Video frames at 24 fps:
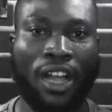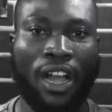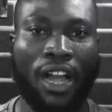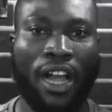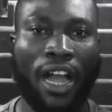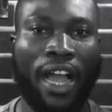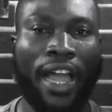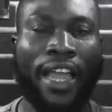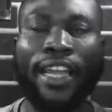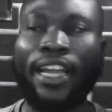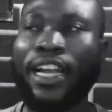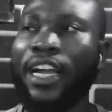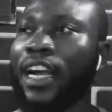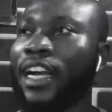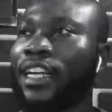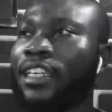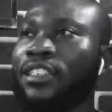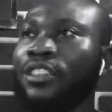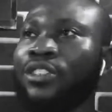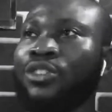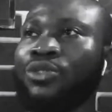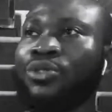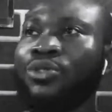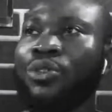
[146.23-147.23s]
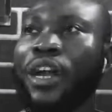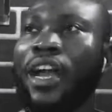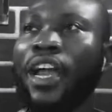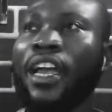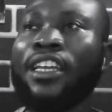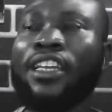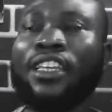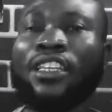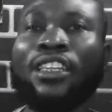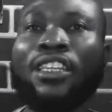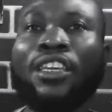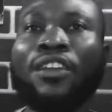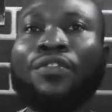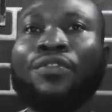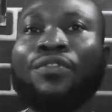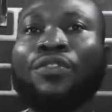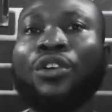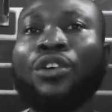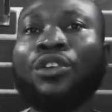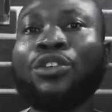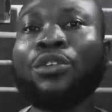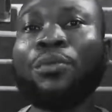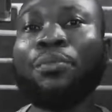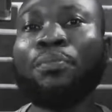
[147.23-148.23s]
I can do anything
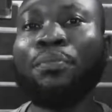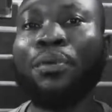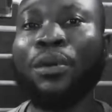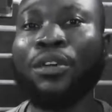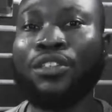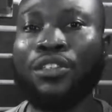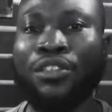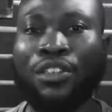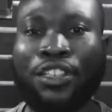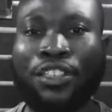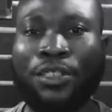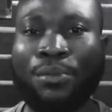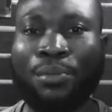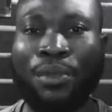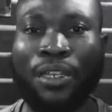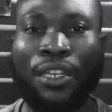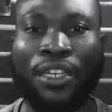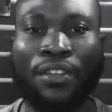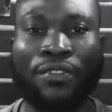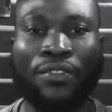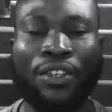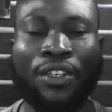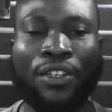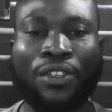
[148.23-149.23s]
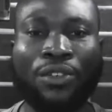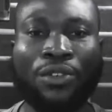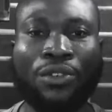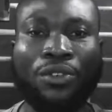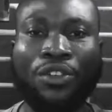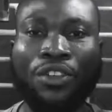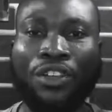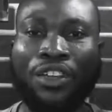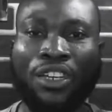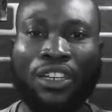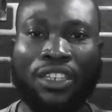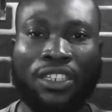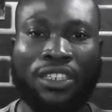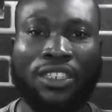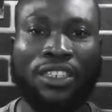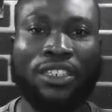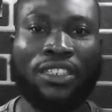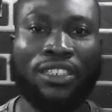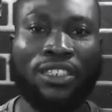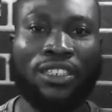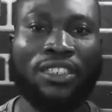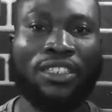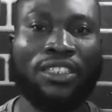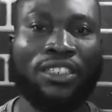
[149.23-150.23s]
for you but not believe in you.
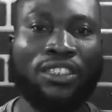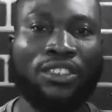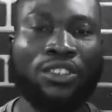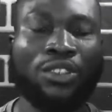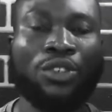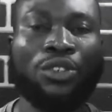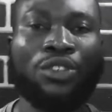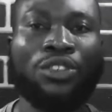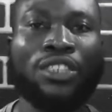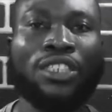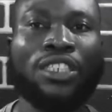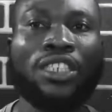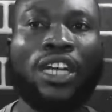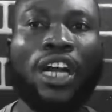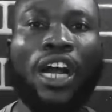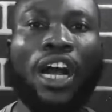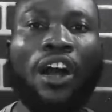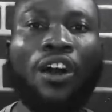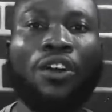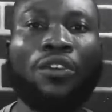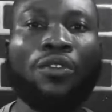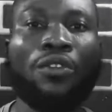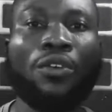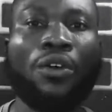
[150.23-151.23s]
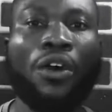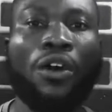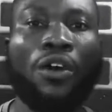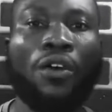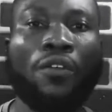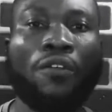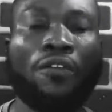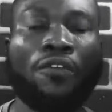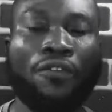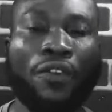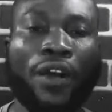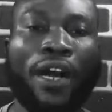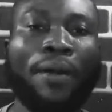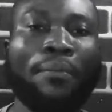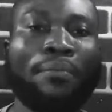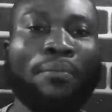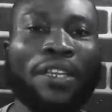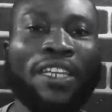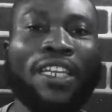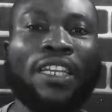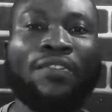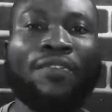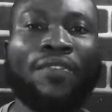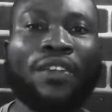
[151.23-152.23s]
So you see how far
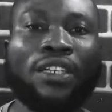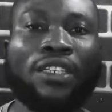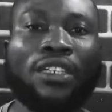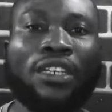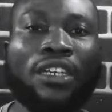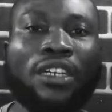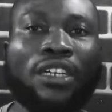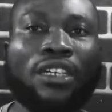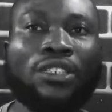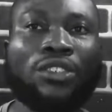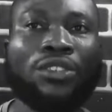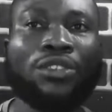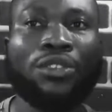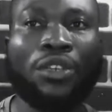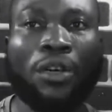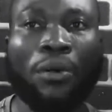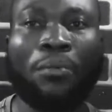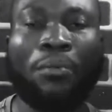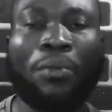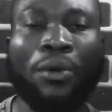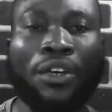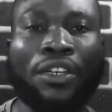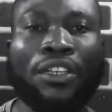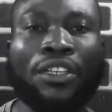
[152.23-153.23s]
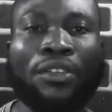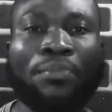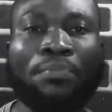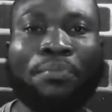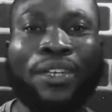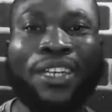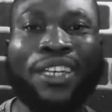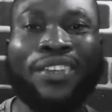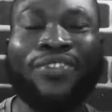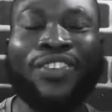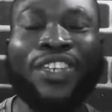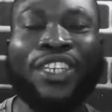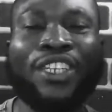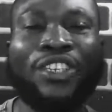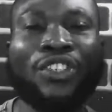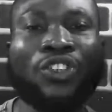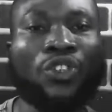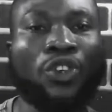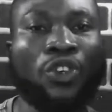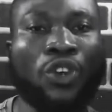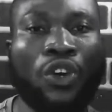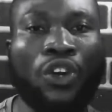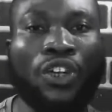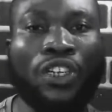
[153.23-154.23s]
believing in
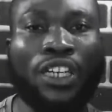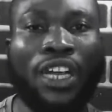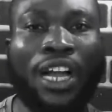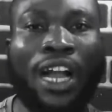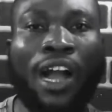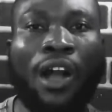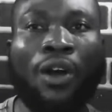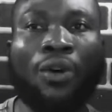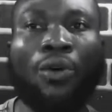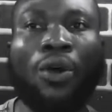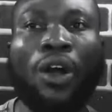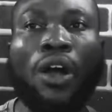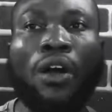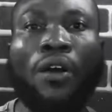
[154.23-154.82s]
God, how